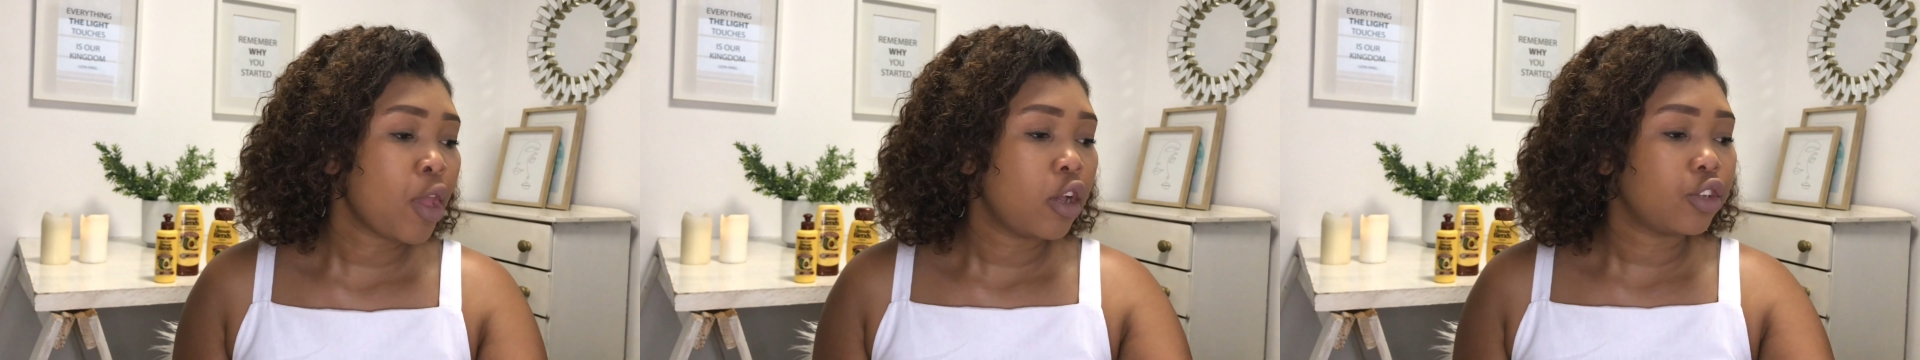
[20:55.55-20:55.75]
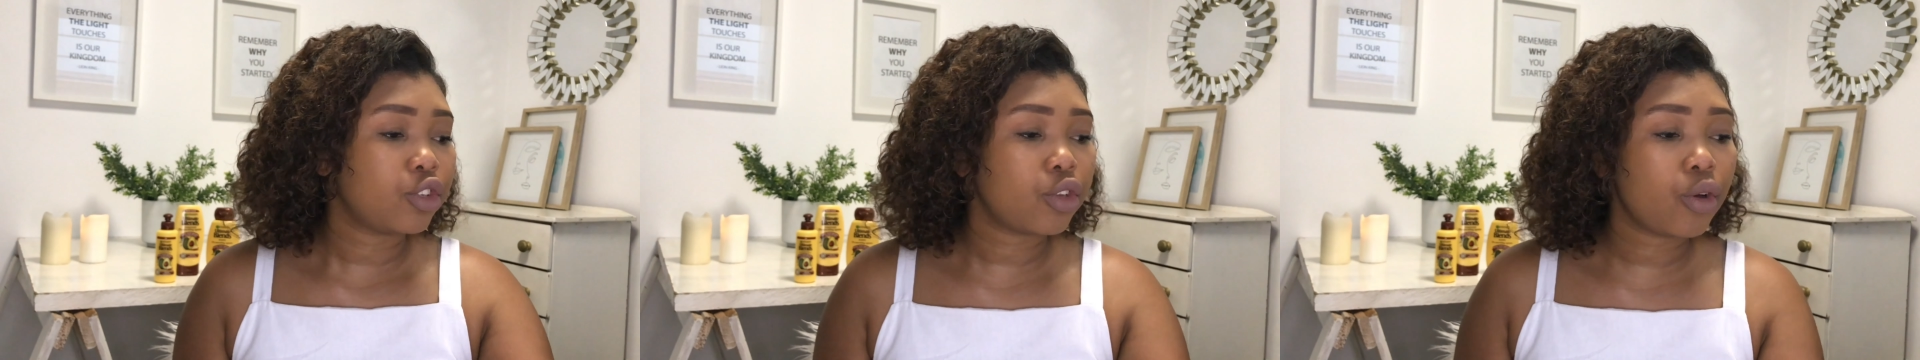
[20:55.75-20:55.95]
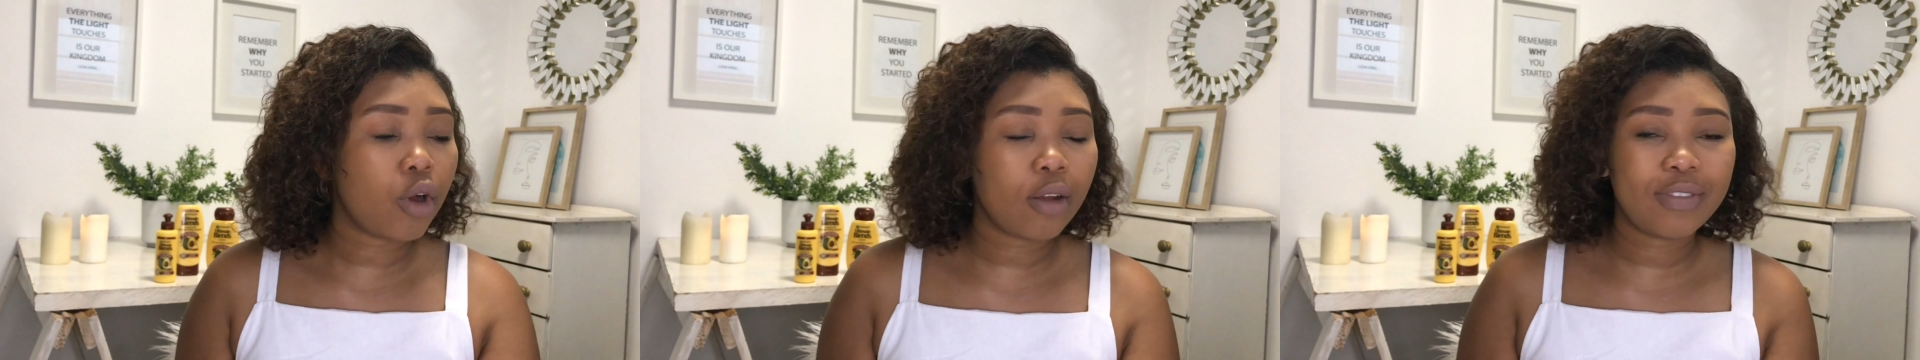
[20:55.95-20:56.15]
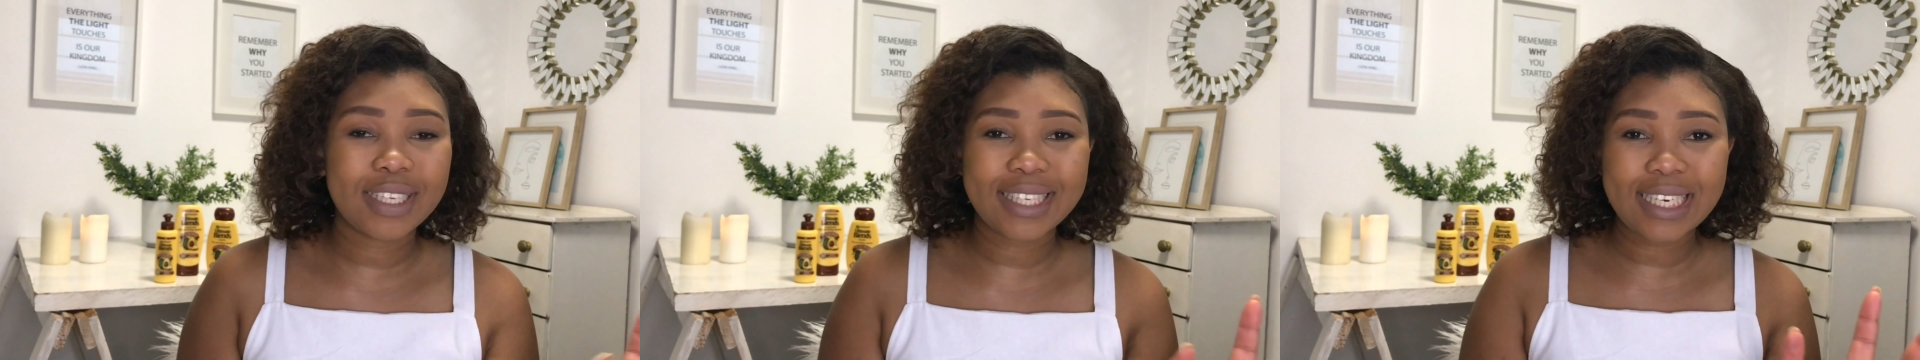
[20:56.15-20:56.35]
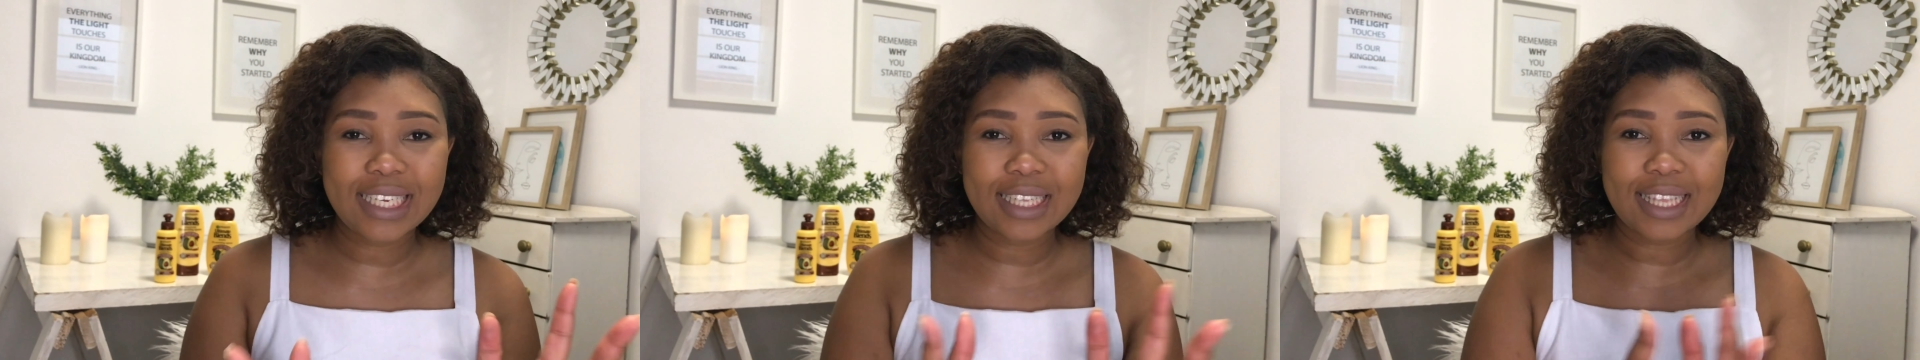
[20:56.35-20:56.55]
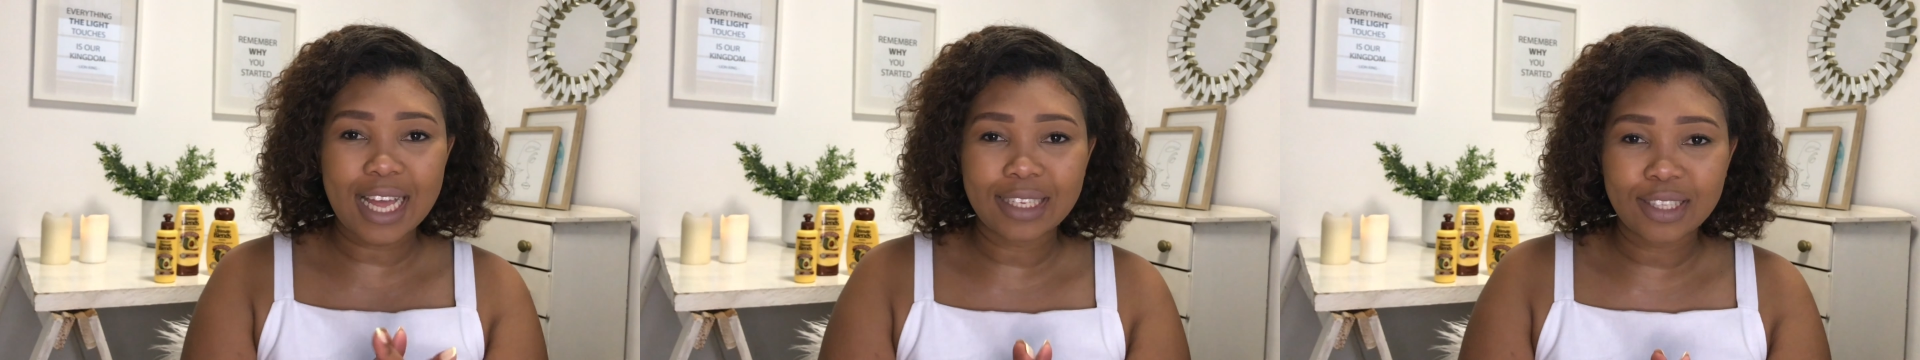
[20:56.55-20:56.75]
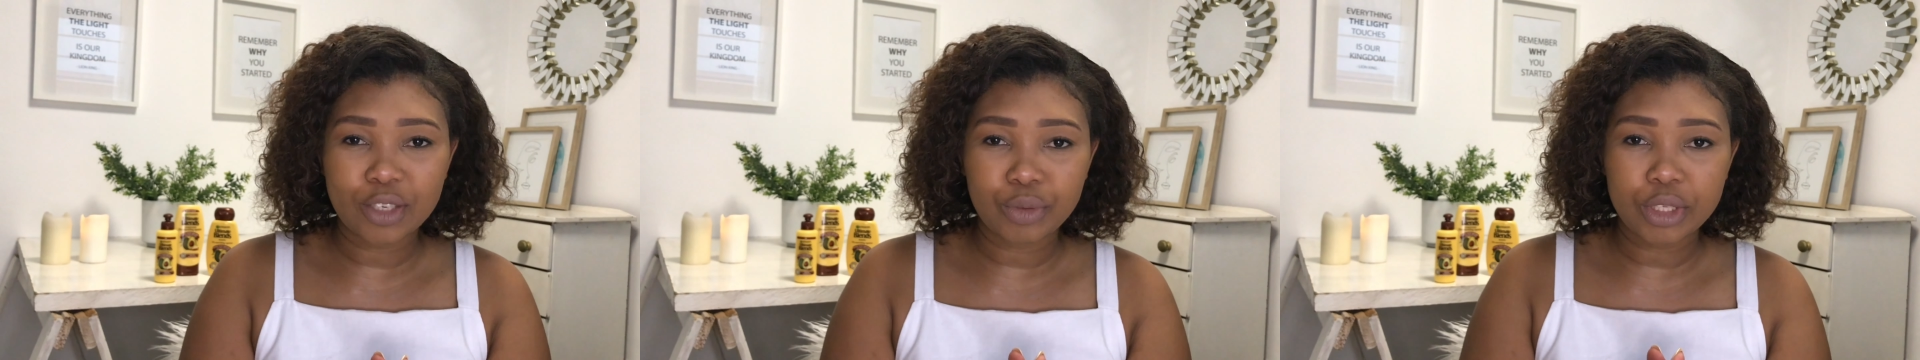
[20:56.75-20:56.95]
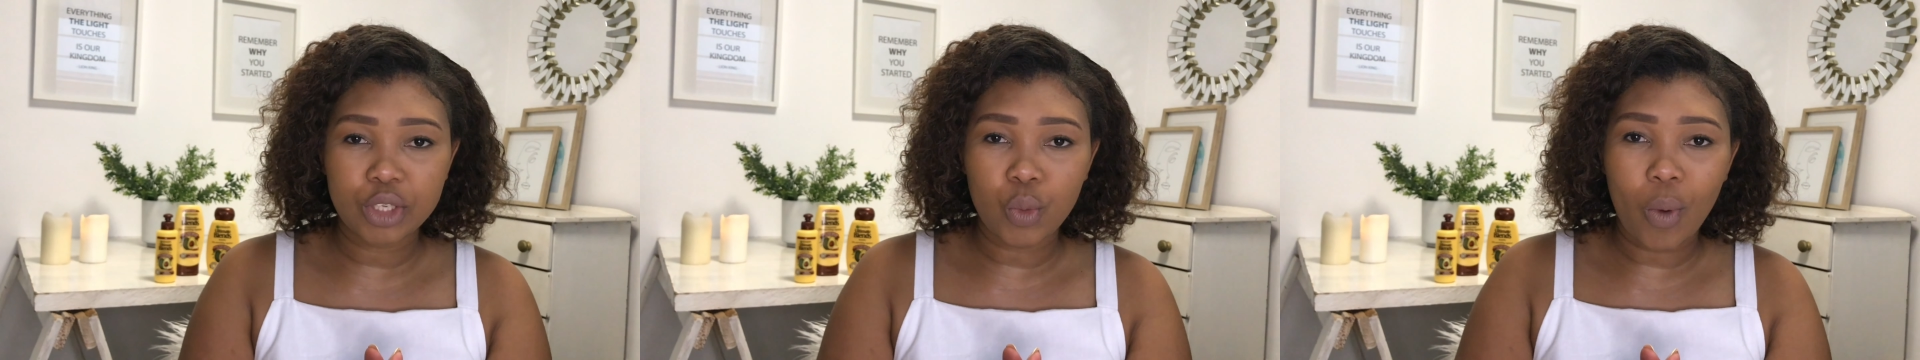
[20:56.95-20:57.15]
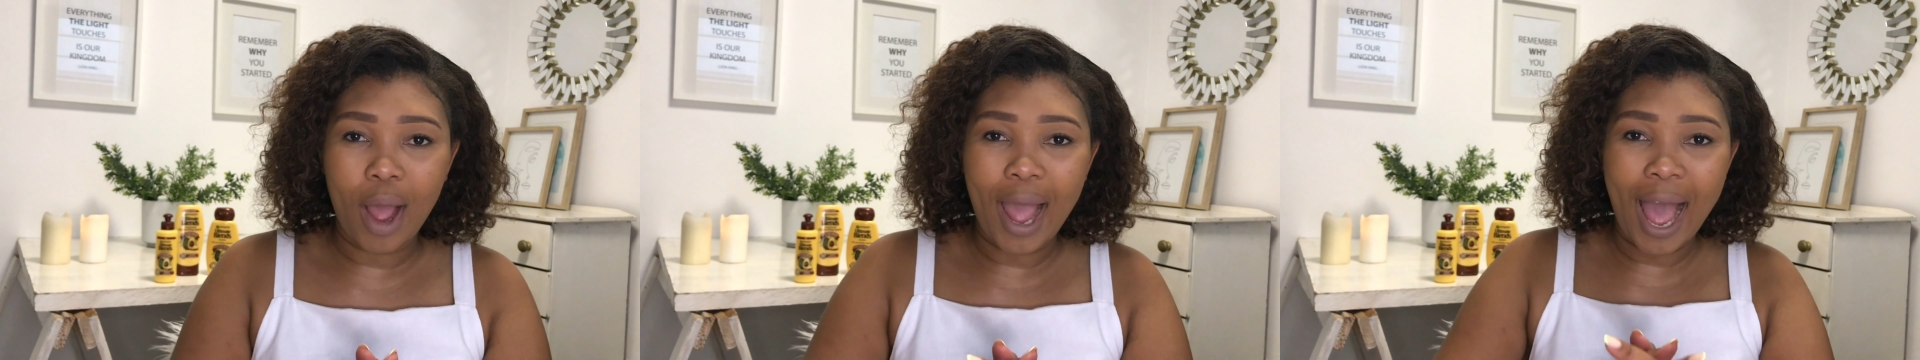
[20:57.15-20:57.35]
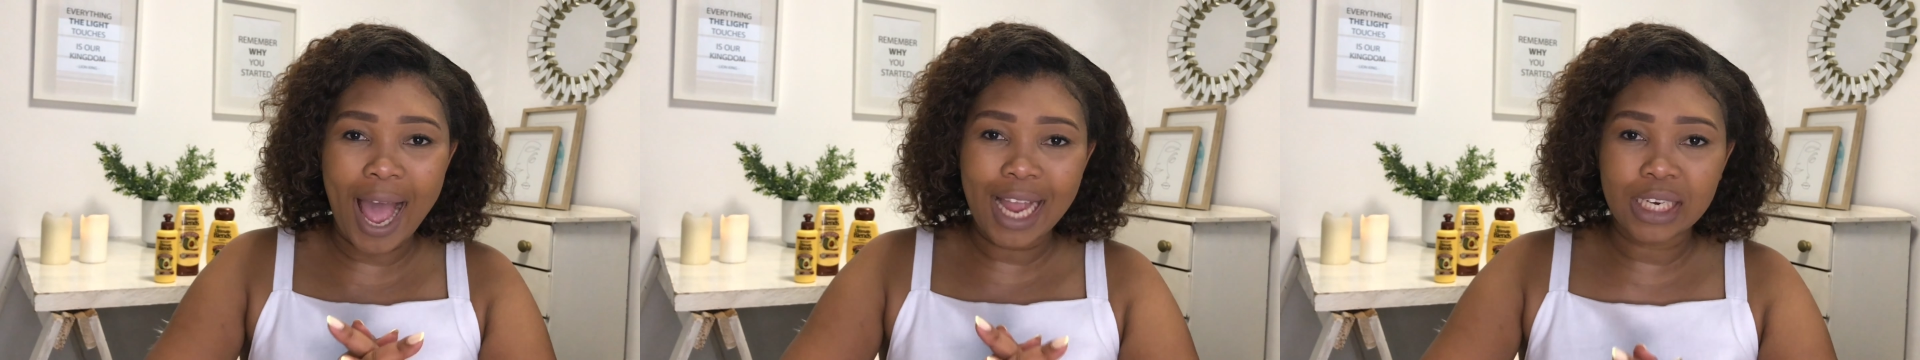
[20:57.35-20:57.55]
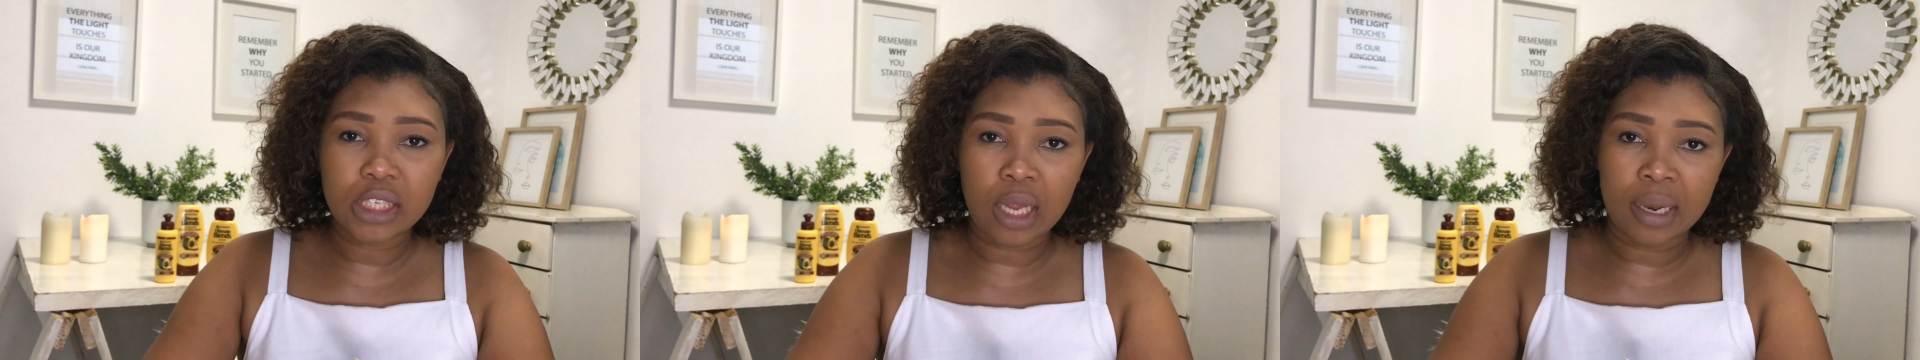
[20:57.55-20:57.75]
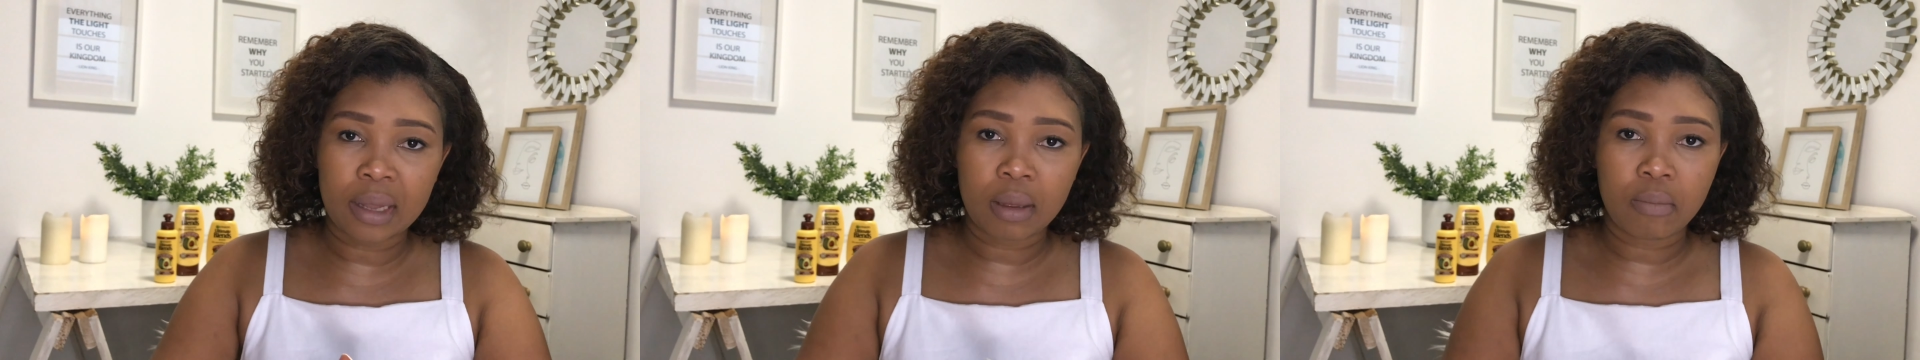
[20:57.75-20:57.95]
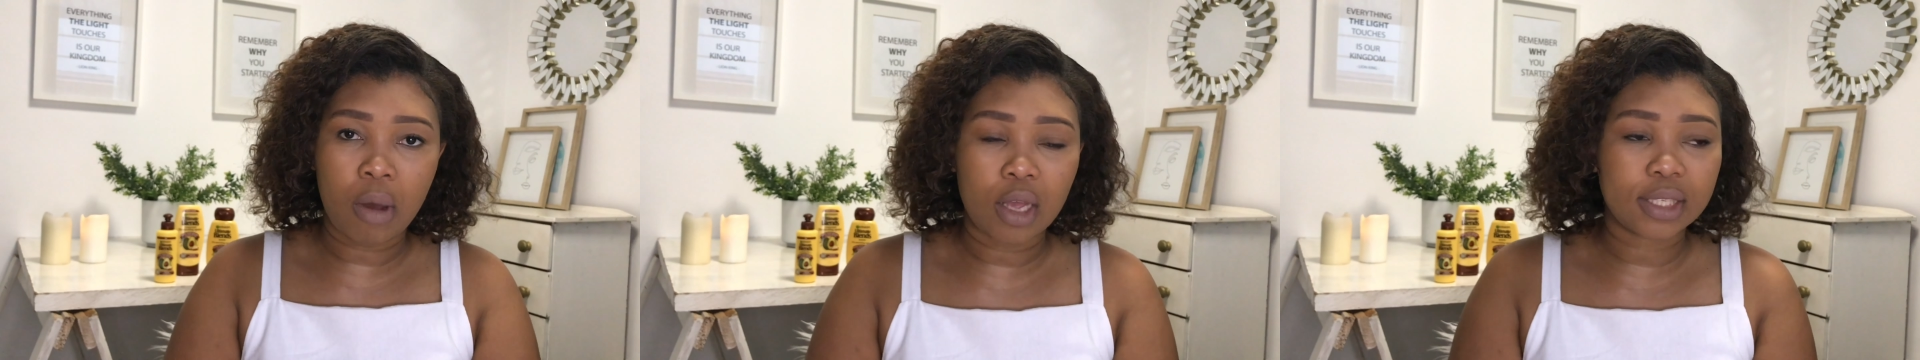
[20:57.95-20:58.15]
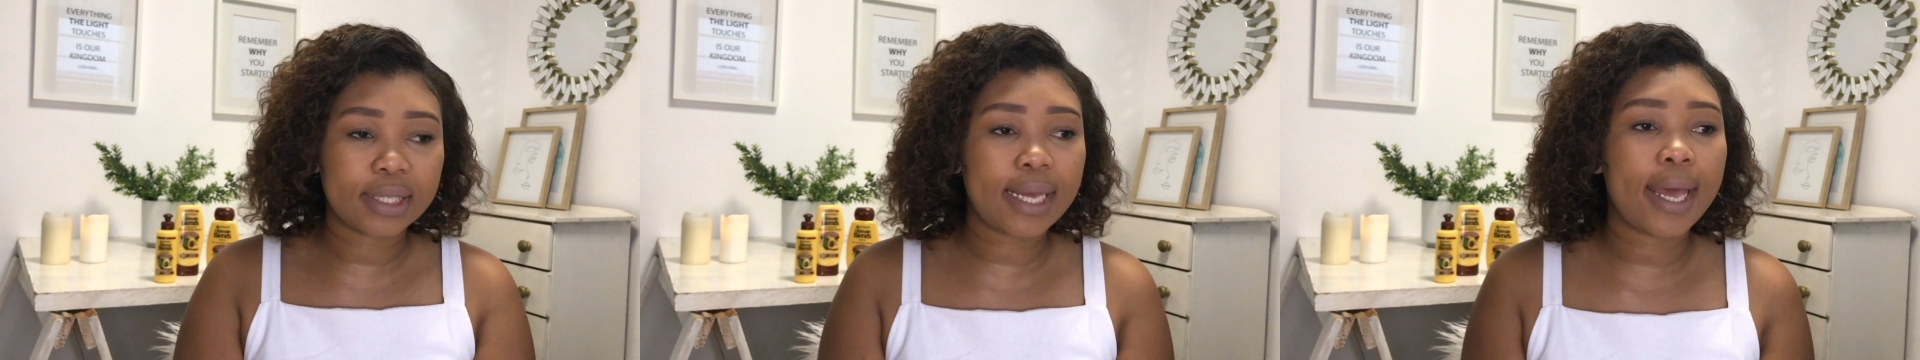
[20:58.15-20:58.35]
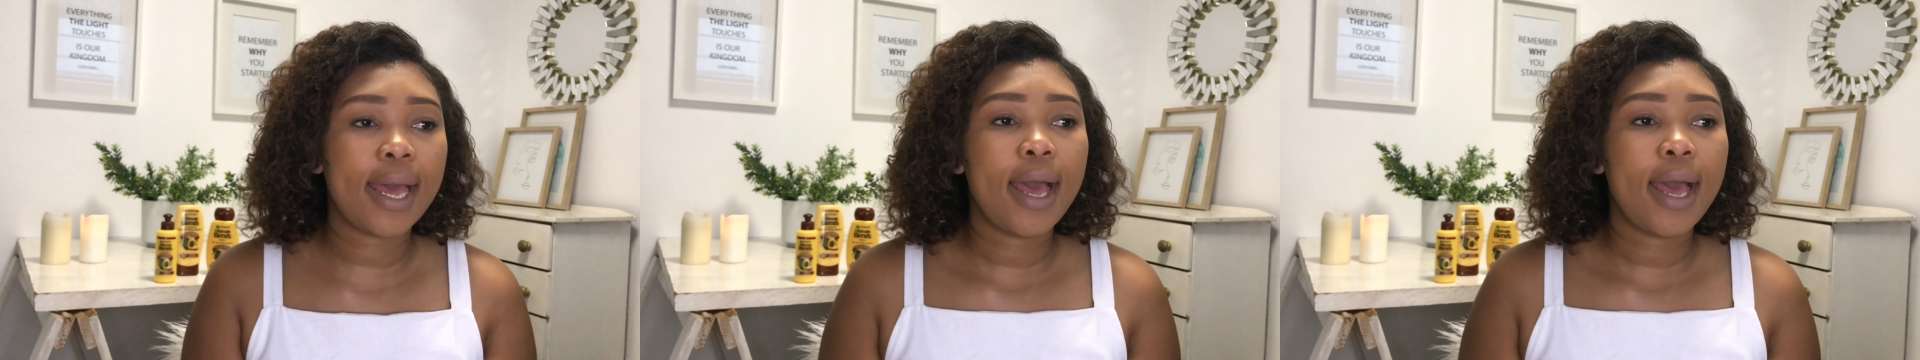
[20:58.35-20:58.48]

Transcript: So obviously that's the reason why I had done the mask.